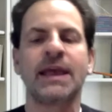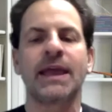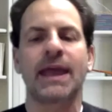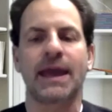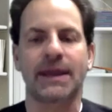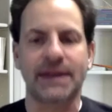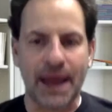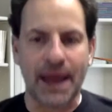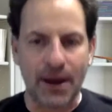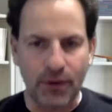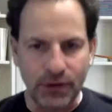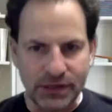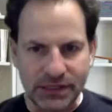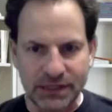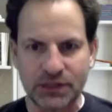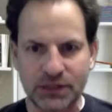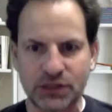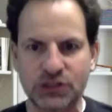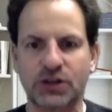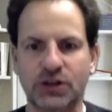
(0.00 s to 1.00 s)
and now it's
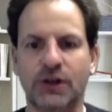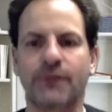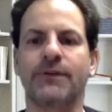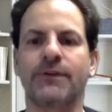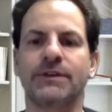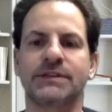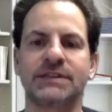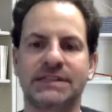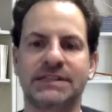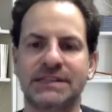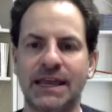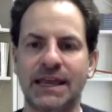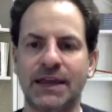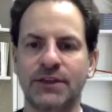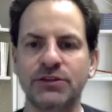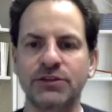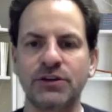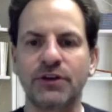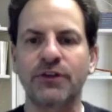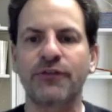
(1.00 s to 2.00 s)
in the surface, it's
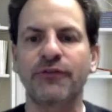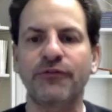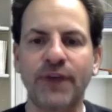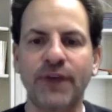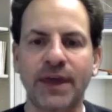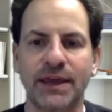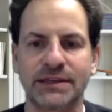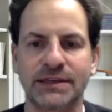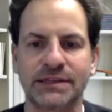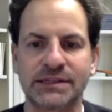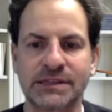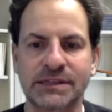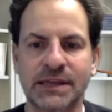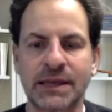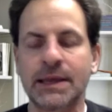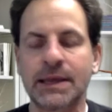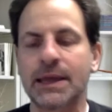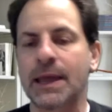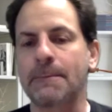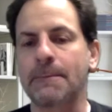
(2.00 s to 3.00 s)
in their face.
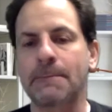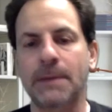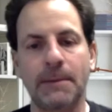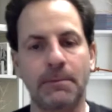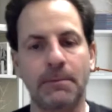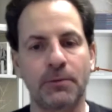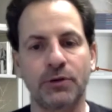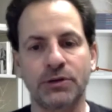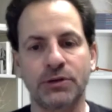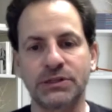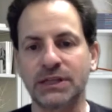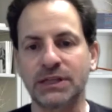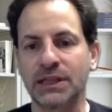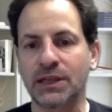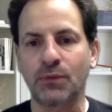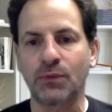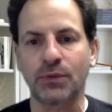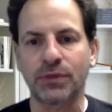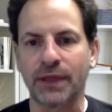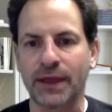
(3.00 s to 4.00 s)
And people are
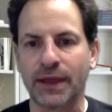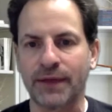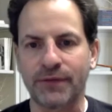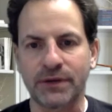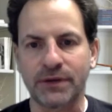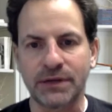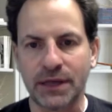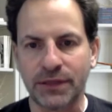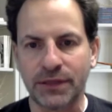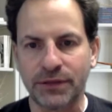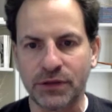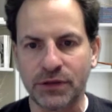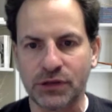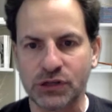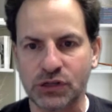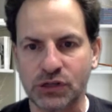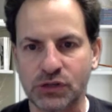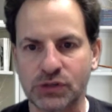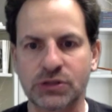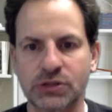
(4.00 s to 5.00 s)
dealing with life and death
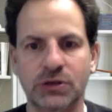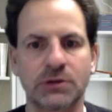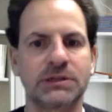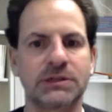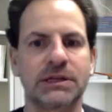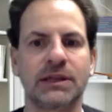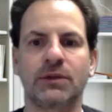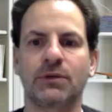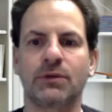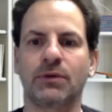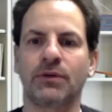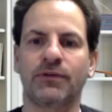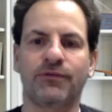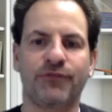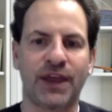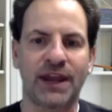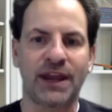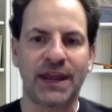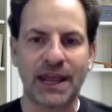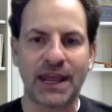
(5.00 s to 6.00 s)
issues, they're dealing with
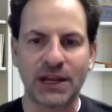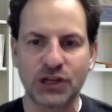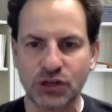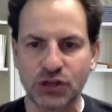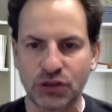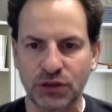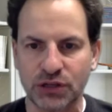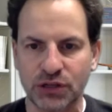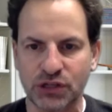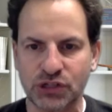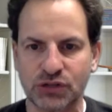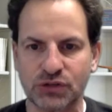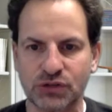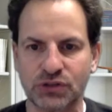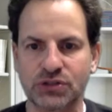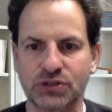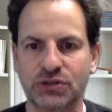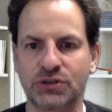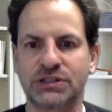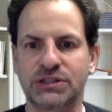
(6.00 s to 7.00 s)
financial
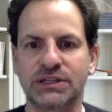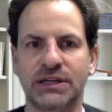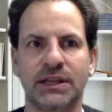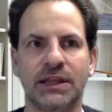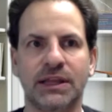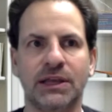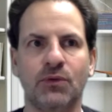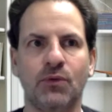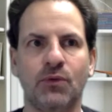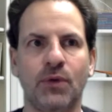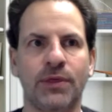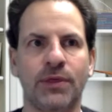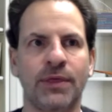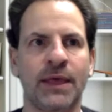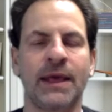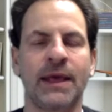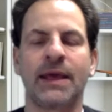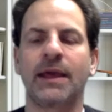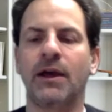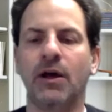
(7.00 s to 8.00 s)
issues, they're dealing with
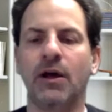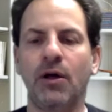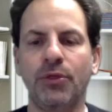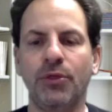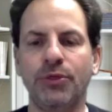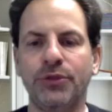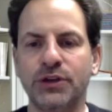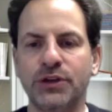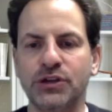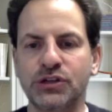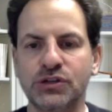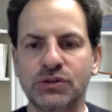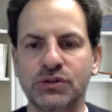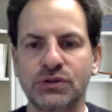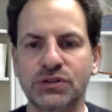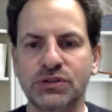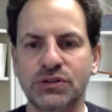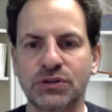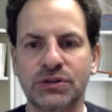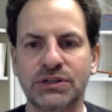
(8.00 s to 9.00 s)
health
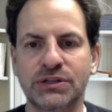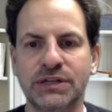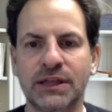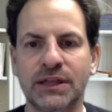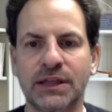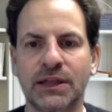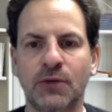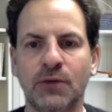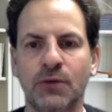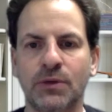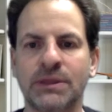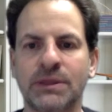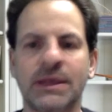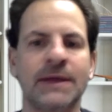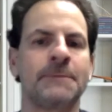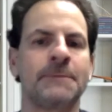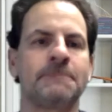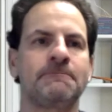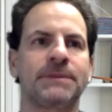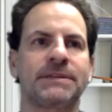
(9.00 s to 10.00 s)
issues, they're dealing with
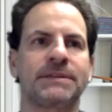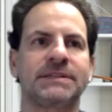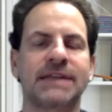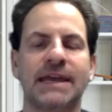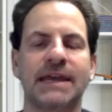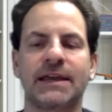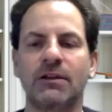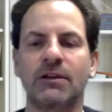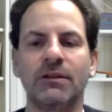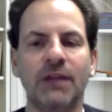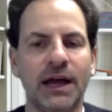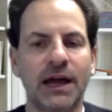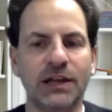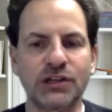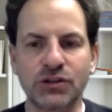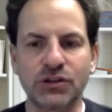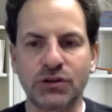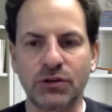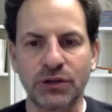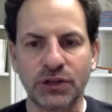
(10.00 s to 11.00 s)

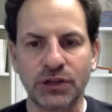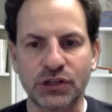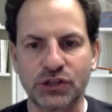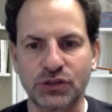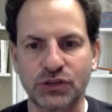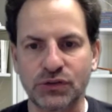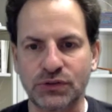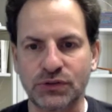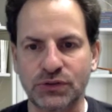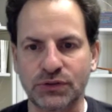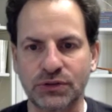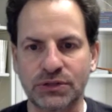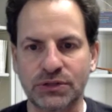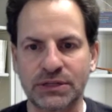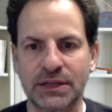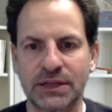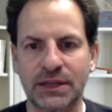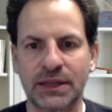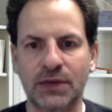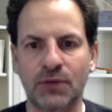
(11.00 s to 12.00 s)
psychological issues, they're
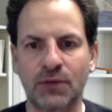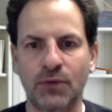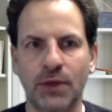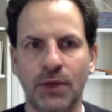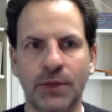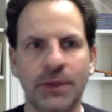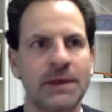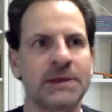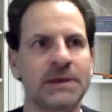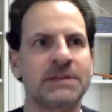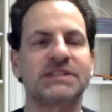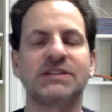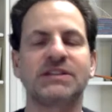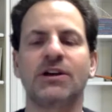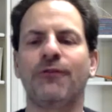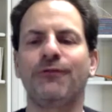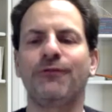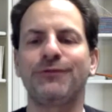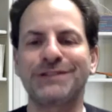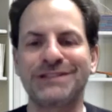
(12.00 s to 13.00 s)
dealing with
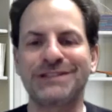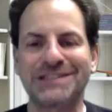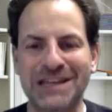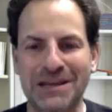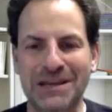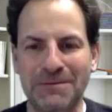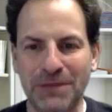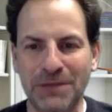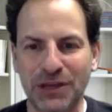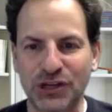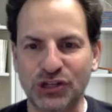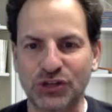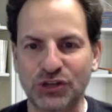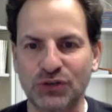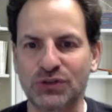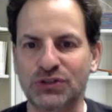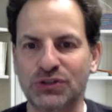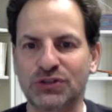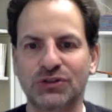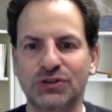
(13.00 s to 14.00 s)
self-esteem
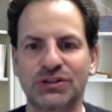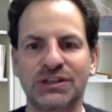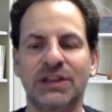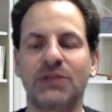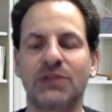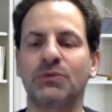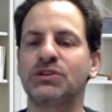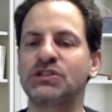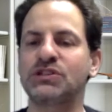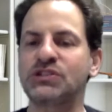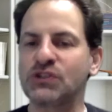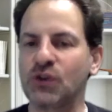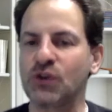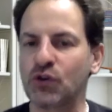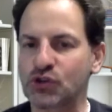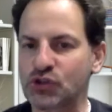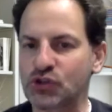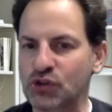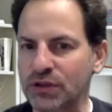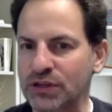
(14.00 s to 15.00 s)
issues, they're dealing with
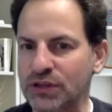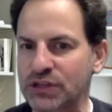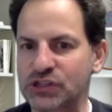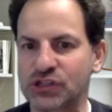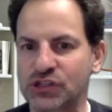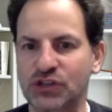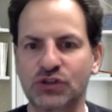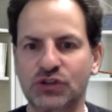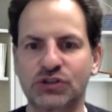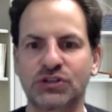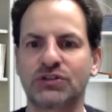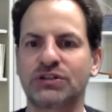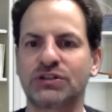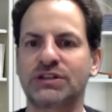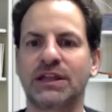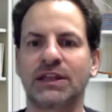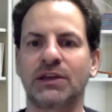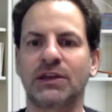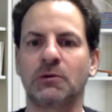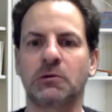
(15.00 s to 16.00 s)
social issues, they're
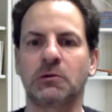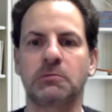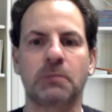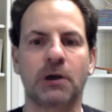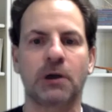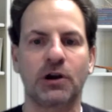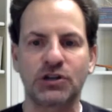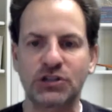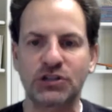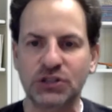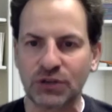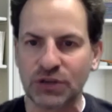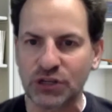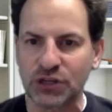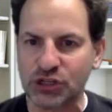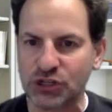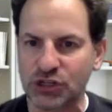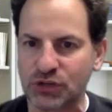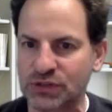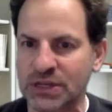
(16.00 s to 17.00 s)
dealing with personal
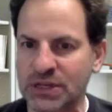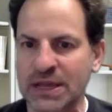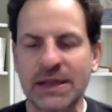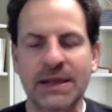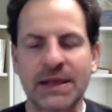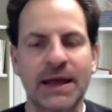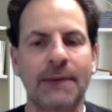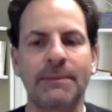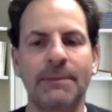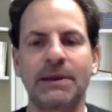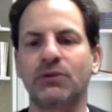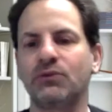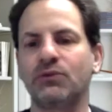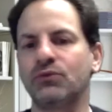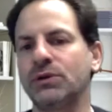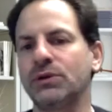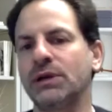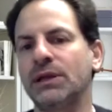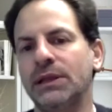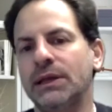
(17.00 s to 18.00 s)
issues. I mean,
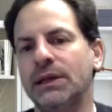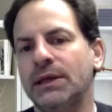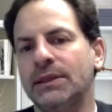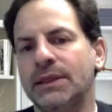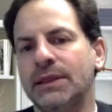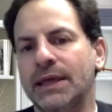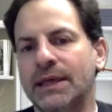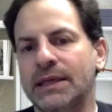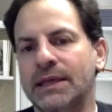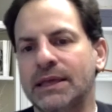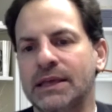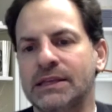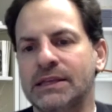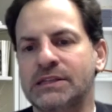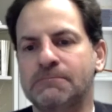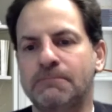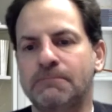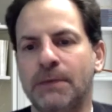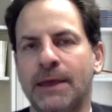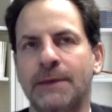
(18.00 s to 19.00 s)
really,
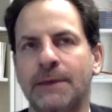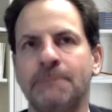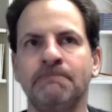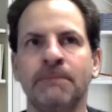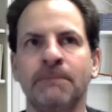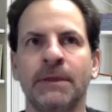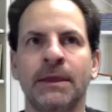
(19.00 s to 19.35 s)
it's been